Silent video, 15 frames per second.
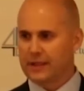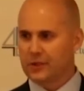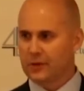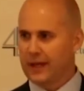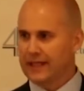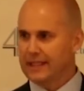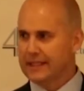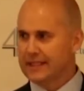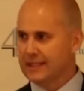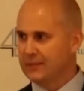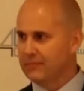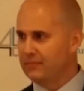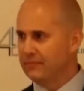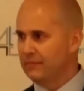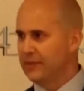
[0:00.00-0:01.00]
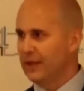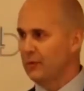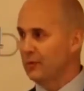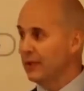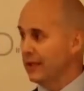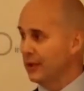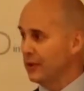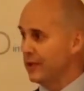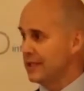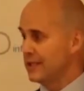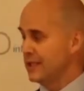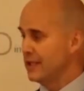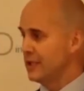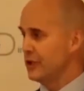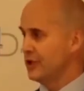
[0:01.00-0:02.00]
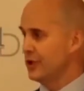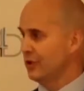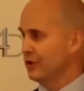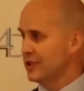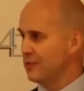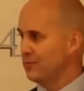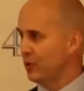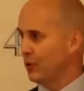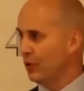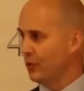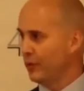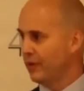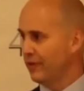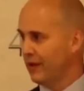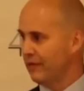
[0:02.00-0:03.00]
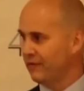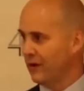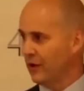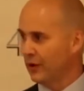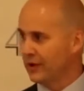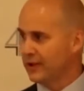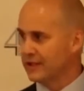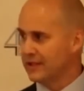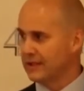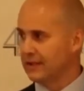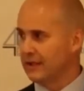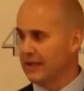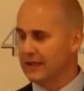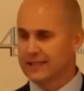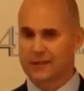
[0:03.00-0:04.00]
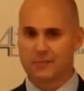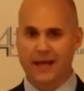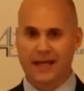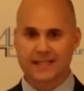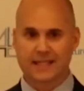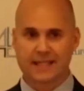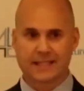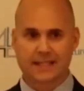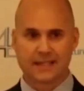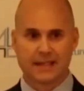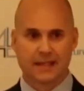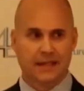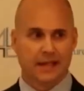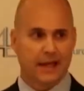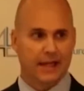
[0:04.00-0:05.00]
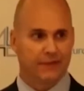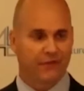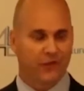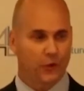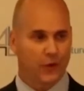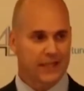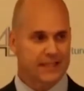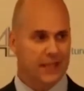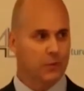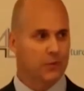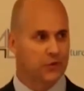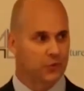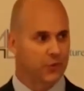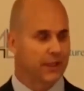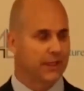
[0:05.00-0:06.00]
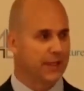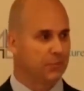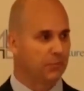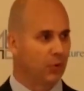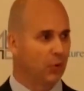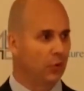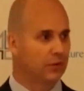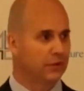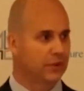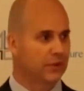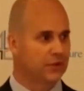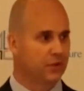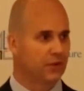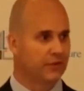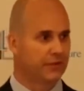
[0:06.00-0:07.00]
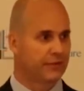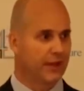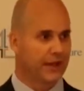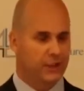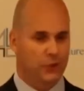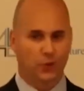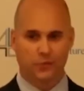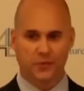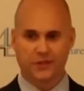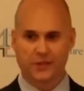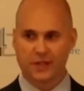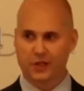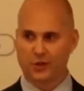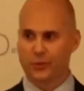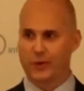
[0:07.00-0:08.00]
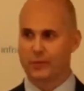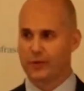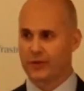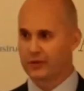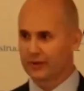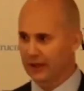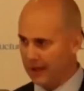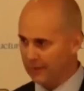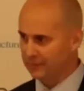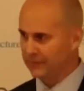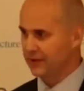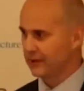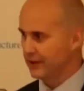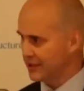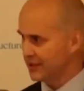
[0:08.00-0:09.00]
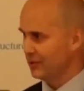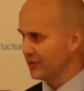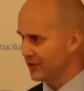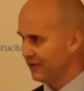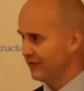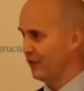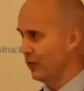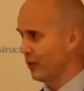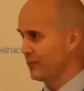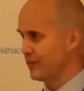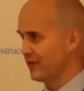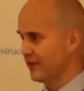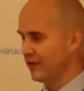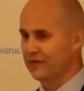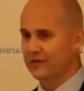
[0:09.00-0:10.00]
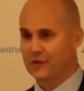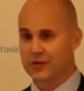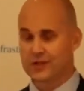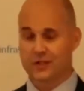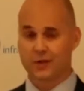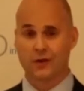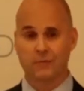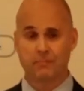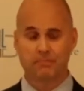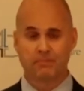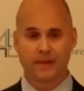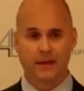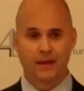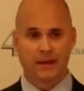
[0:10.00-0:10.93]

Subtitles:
in attracting some really good institutional support with that focus and some assets. And for us, that was really important to sort of get to a position where we could come to these sorts of forums for the first time